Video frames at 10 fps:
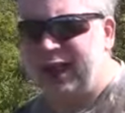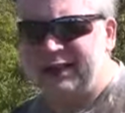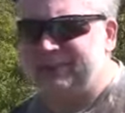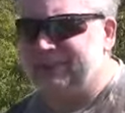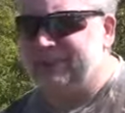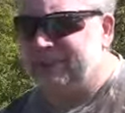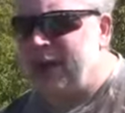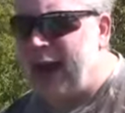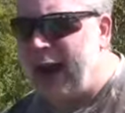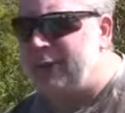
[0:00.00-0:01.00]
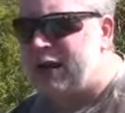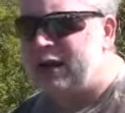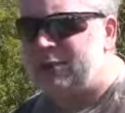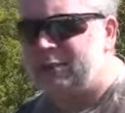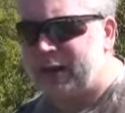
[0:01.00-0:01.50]
like
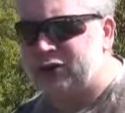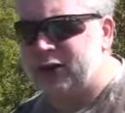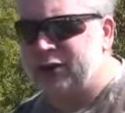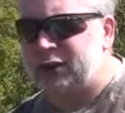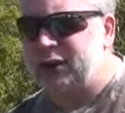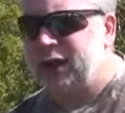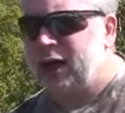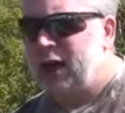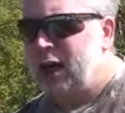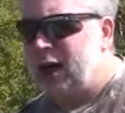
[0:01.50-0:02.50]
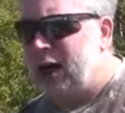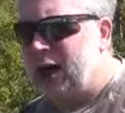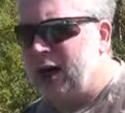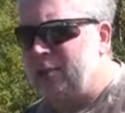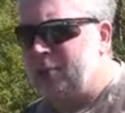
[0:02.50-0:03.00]
heavy menstruation
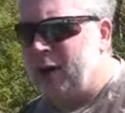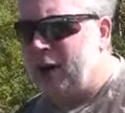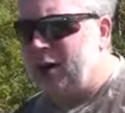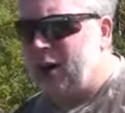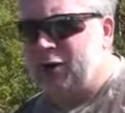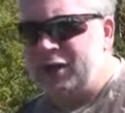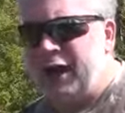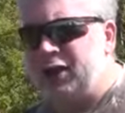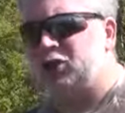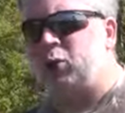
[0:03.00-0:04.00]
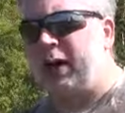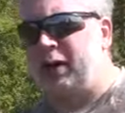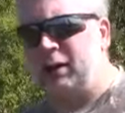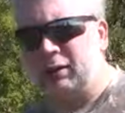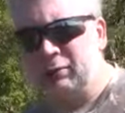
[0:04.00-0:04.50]
on days
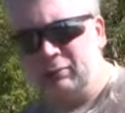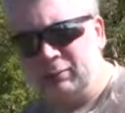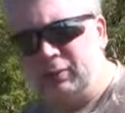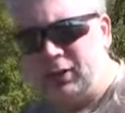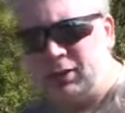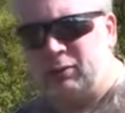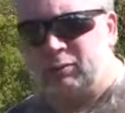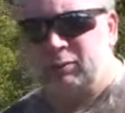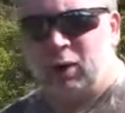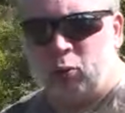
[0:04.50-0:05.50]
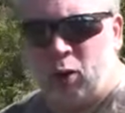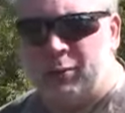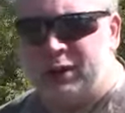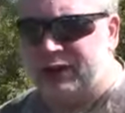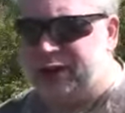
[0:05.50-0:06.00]
where, you know, a
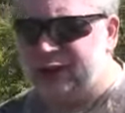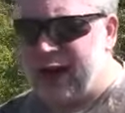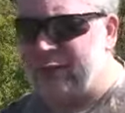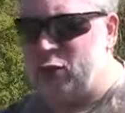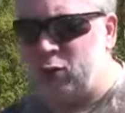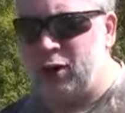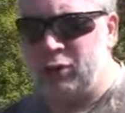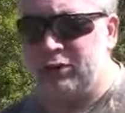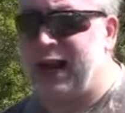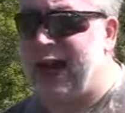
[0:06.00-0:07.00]
woman is having one of those